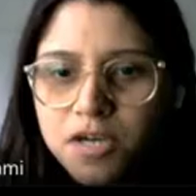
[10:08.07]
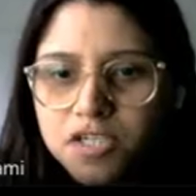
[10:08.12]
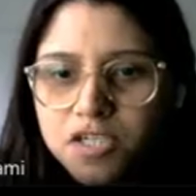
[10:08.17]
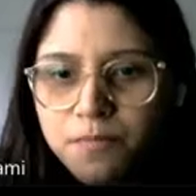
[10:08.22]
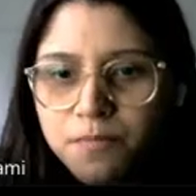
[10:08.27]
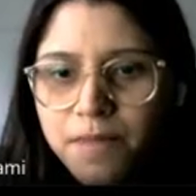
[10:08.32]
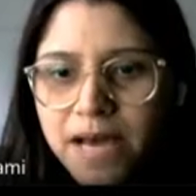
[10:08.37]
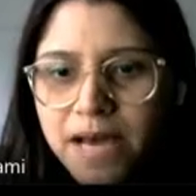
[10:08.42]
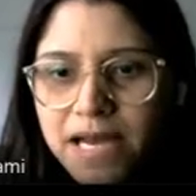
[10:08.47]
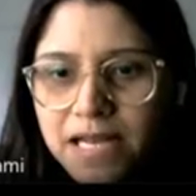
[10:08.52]

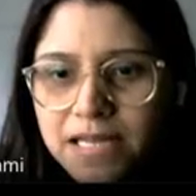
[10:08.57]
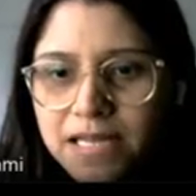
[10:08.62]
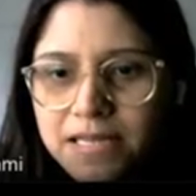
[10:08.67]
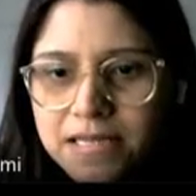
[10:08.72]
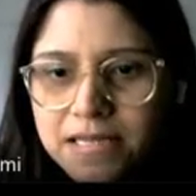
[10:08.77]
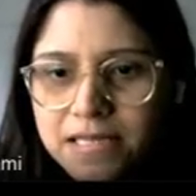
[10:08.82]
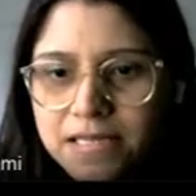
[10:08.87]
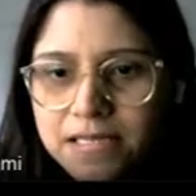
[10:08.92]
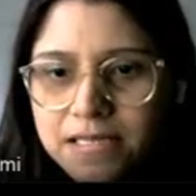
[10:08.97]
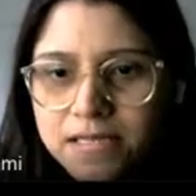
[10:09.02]
bottom panel,
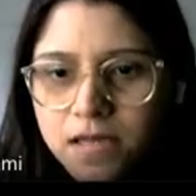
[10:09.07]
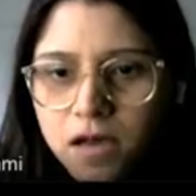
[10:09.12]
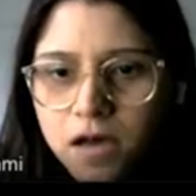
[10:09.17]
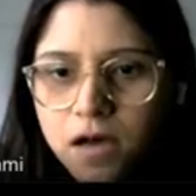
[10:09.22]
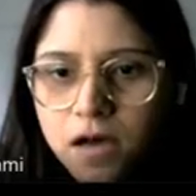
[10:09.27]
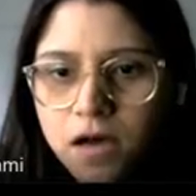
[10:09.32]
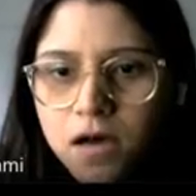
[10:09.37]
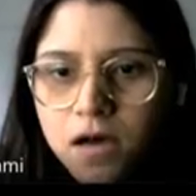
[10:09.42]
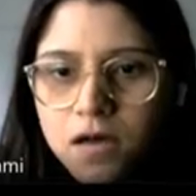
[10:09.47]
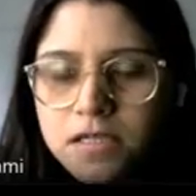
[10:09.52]
these
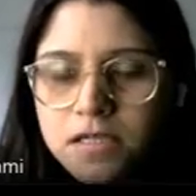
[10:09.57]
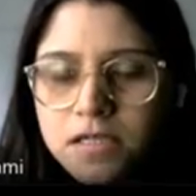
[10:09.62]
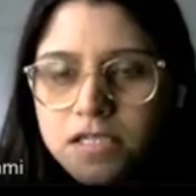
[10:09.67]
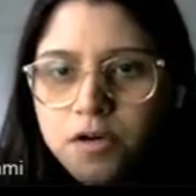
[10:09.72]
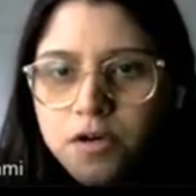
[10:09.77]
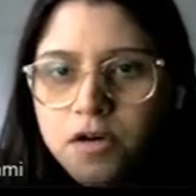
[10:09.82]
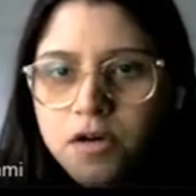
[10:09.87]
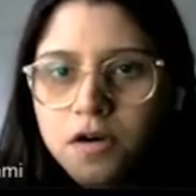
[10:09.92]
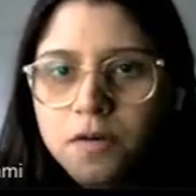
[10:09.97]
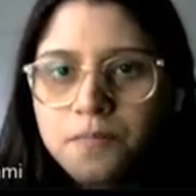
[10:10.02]
are
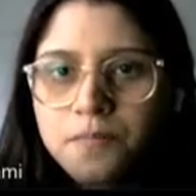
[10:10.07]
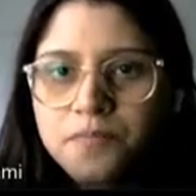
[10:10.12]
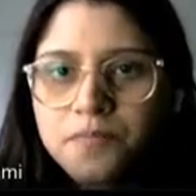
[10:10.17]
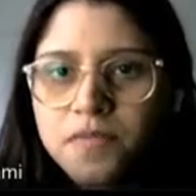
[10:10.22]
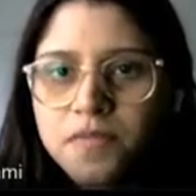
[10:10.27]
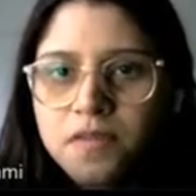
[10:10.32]
the